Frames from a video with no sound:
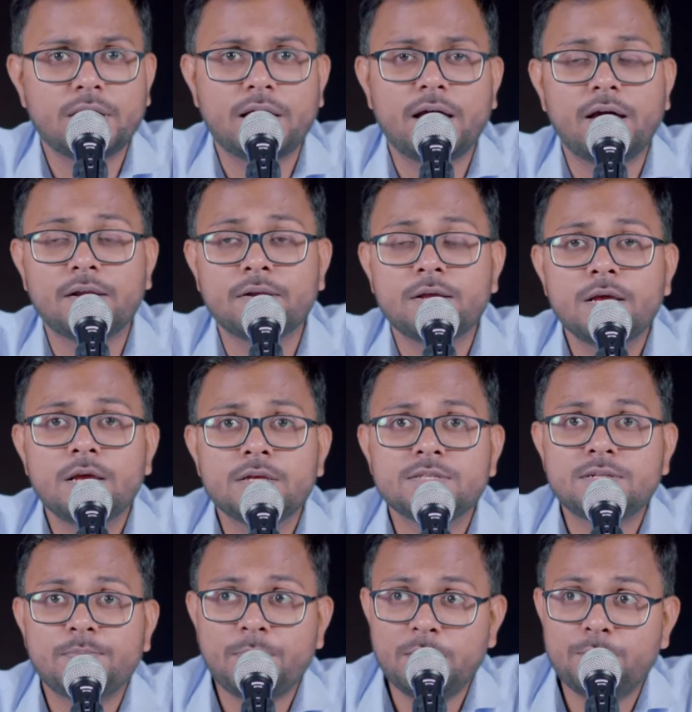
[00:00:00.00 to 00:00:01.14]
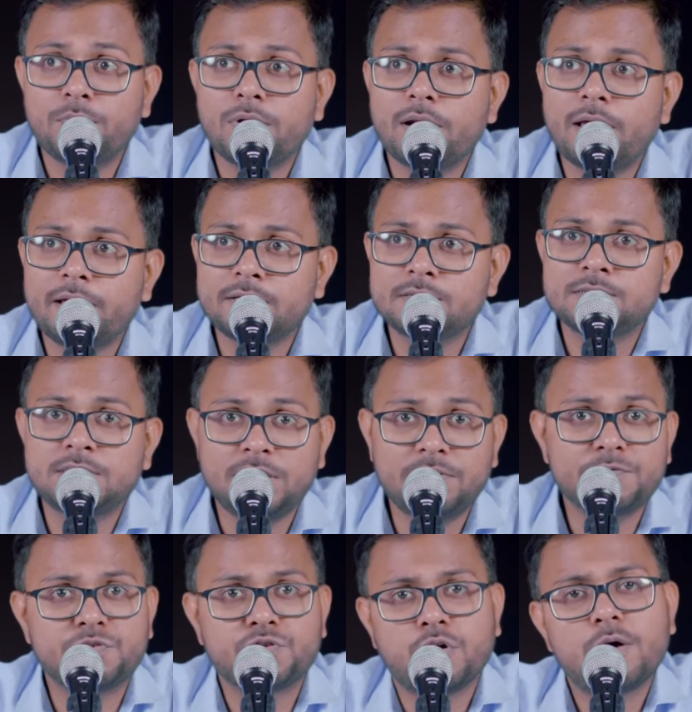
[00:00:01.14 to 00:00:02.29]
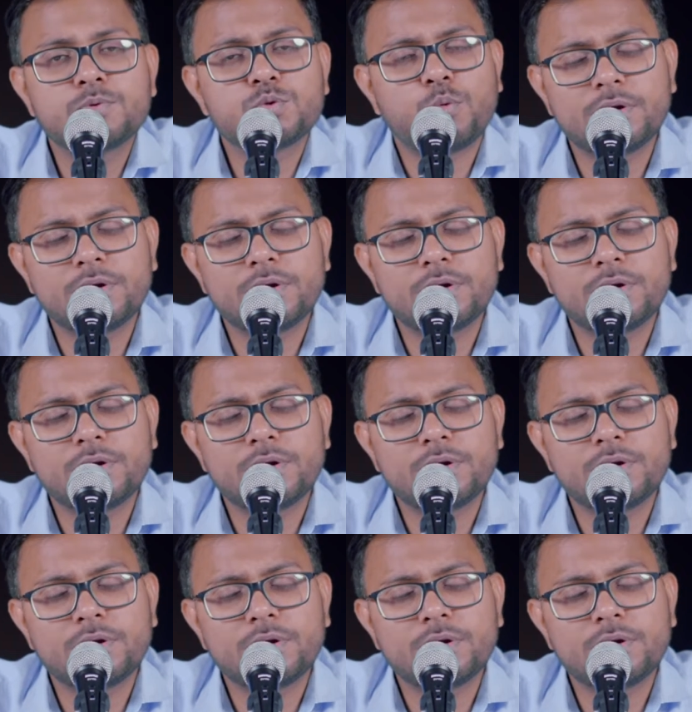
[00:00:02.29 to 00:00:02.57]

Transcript: and people like Steve Jobs.